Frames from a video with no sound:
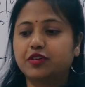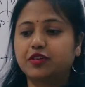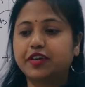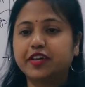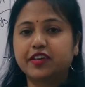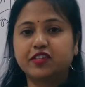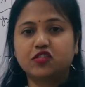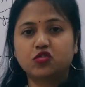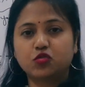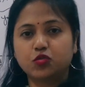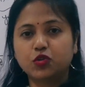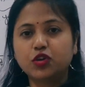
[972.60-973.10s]

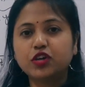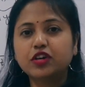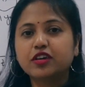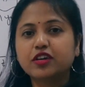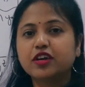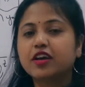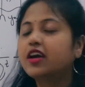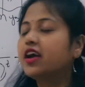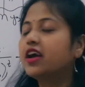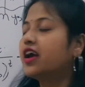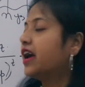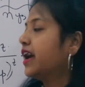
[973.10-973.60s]
guesswork,
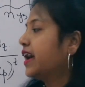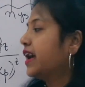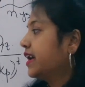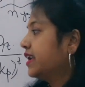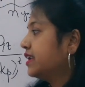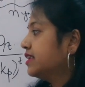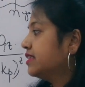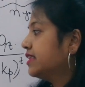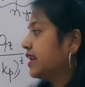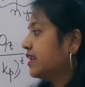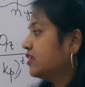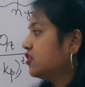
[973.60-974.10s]

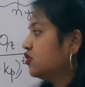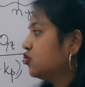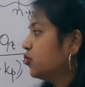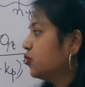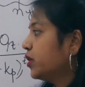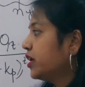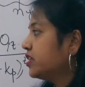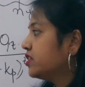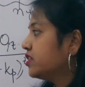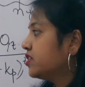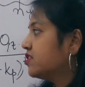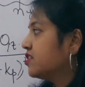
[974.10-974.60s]
and that is
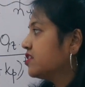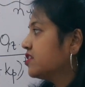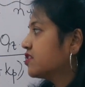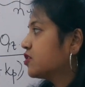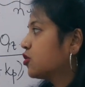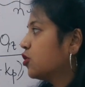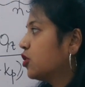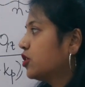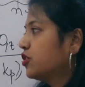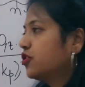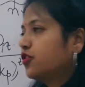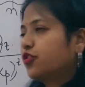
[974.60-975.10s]
why this is
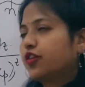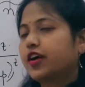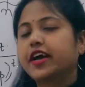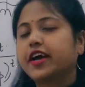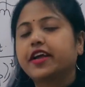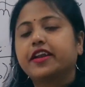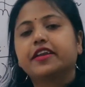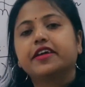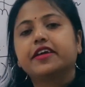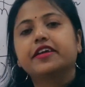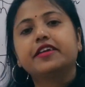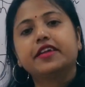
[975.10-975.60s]
called
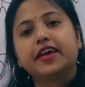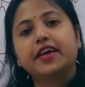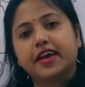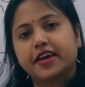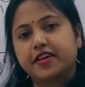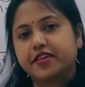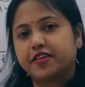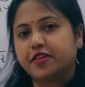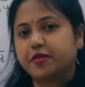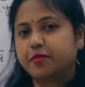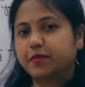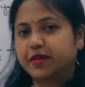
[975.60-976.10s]
trial and
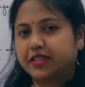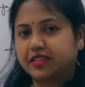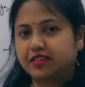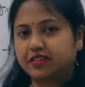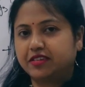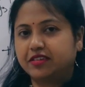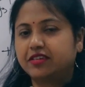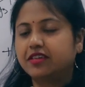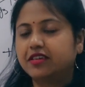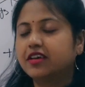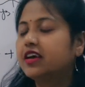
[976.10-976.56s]
error method.